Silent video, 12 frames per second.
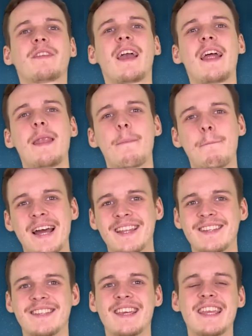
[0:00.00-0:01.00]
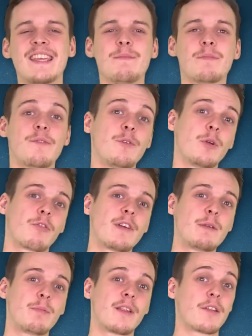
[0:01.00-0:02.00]
10 banned teams. If you
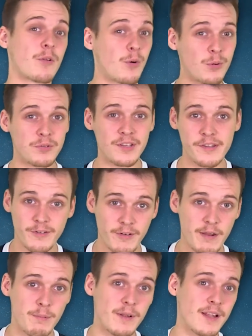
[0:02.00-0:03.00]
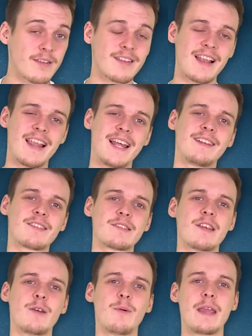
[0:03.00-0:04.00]
agreed with us or disagreed with us, let us
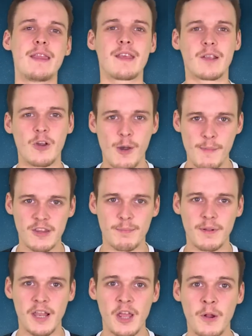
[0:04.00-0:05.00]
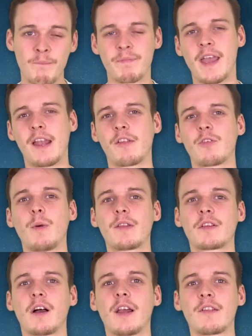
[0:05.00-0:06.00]
know in the comments below. And as always
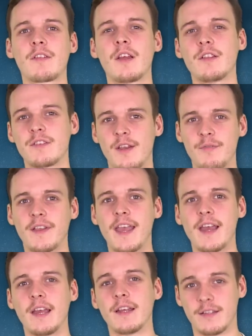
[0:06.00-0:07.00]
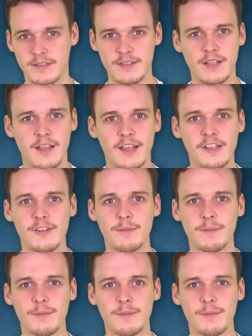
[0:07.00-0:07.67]
guys, don't forget to like and